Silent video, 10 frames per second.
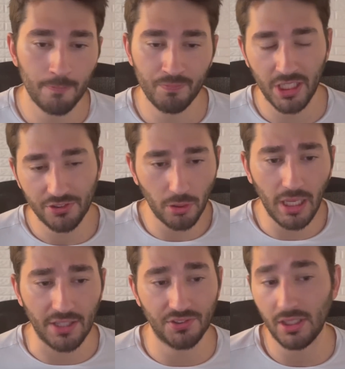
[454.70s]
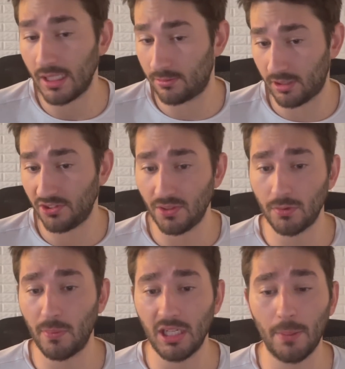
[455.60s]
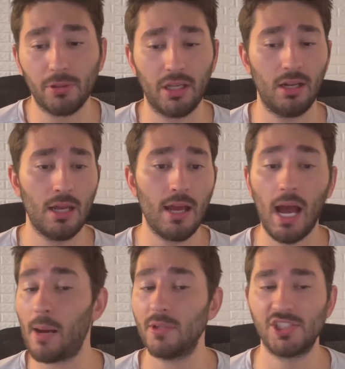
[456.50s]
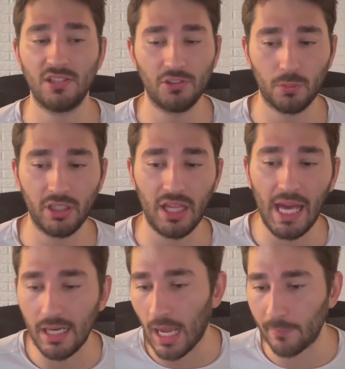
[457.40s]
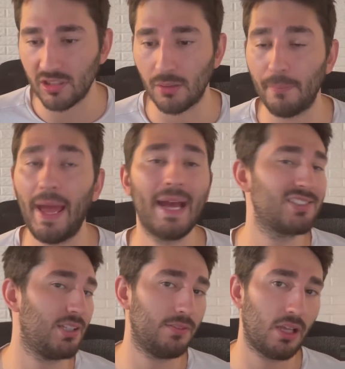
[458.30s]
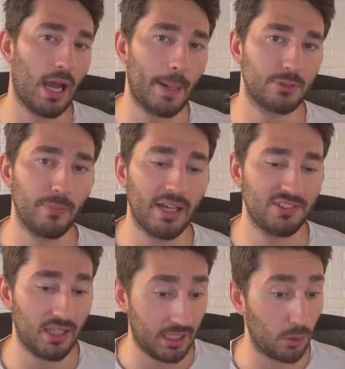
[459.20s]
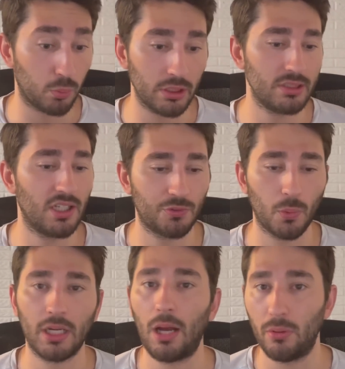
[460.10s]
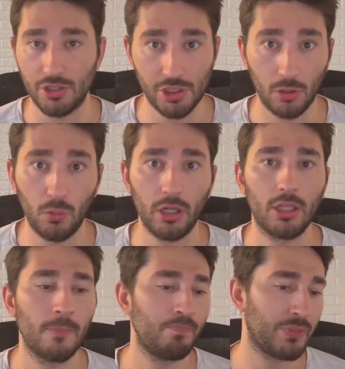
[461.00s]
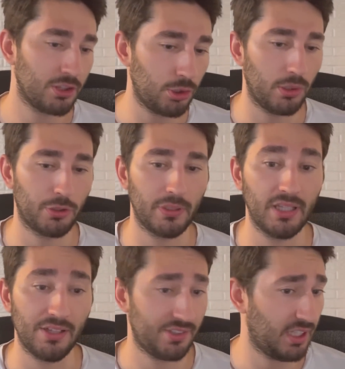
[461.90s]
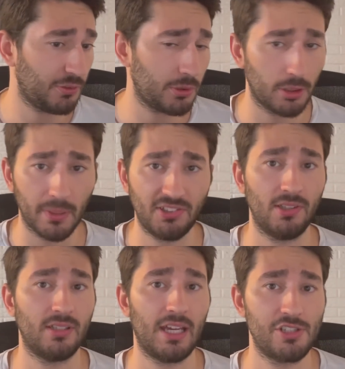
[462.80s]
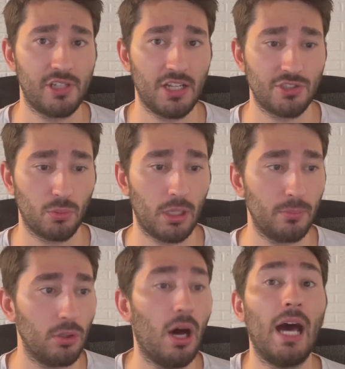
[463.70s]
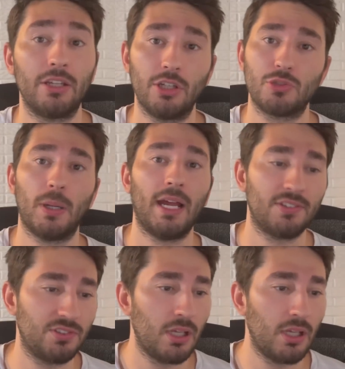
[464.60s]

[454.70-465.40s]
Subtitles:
So yes, it does seem to be an upgrade. How much can this really add? I mean, the max, if they optimize it and it really does work how it should work, 2 to 3 tenths. That's what they're missing to actually catch the Red Bull on good tracks.